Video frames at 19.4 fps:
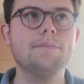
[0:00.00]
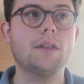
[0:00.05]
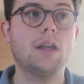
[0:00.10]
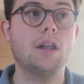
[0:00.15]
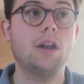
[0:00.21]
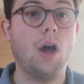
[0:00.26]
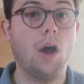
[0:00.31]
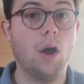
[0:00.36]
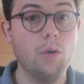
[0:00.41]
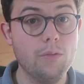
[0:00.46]

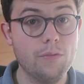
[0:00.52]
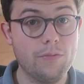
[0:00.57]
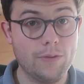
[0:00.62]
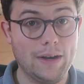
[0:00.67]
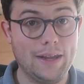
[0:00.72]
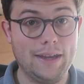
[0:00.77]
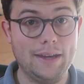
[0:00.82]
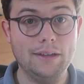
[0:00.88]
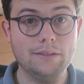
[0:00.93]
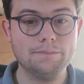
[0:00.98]
And
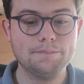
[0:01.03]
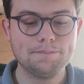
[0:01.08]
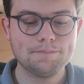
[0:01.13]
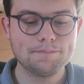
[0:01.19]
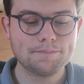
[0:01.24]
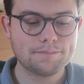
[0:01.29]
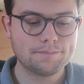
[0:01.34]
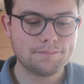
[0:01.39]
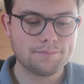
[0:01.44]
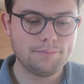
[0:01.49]
hopefully,
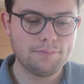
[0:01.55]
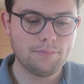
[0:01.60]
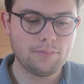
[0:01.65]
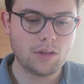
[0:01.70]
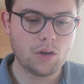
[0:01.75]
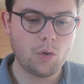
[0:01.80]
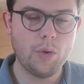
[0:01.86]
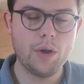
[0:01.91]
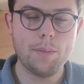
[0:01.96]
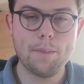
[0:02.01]

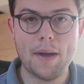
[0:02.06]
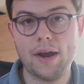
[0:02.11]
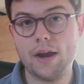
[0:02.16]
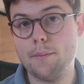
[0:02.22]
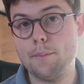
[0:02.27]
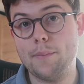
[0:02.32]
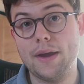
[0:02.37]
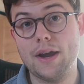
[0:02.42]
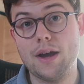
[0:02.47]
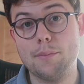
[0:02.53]
we
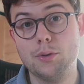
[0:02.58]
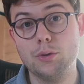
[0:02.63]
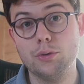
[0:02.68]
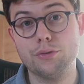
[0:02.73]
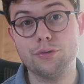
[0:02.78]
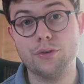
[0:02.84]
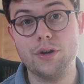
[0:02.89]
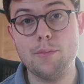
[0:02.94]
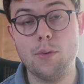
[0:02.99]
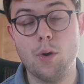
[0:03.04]
pick up all
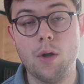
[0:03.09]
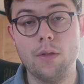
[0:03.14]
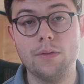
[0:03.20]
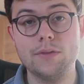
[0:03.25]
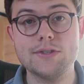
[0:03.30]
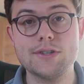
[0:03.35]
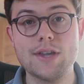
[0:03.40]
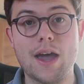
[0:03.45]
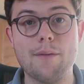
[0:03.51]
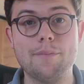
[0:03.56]
3
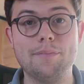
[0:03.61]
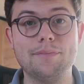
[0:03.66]
points.